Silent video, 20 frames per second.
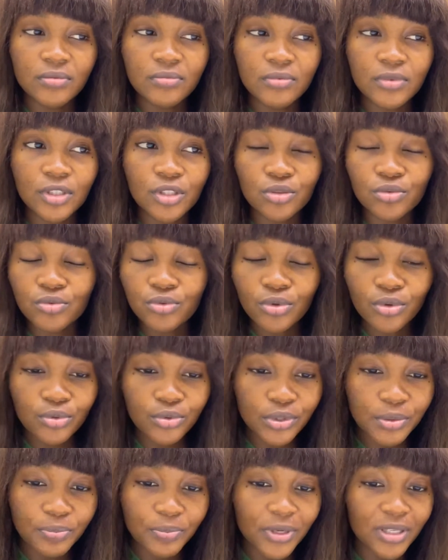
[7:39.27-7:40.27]

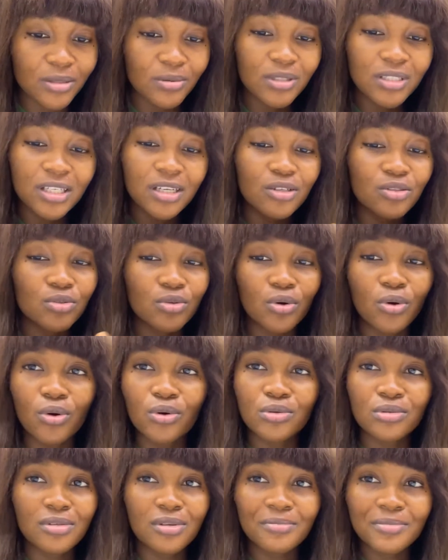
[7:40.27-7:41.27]
derailed patients
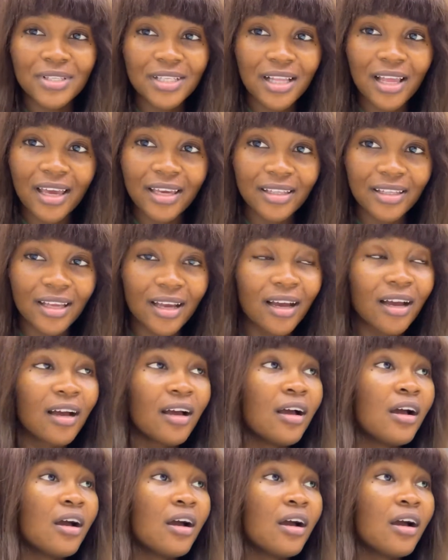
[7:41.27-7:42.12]
or something like that.